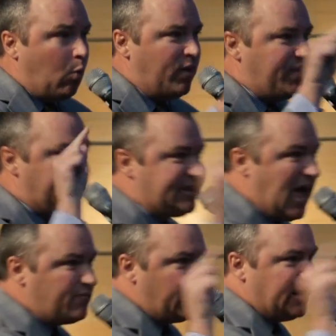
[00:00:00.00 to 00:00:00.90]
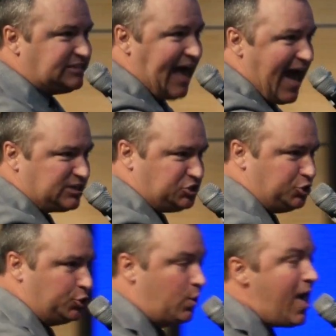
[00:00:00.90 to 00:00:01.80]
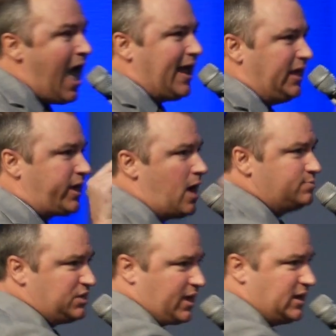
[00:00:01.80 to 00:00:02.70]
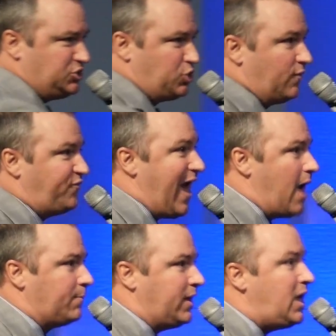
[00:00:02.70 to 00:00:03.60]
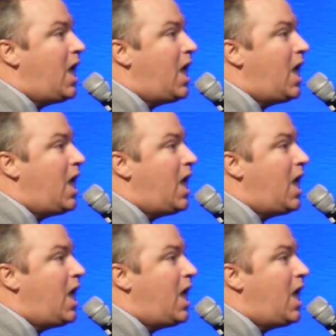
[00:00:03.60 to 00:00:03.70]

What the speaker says: when the devil attacks you and he comes against your family.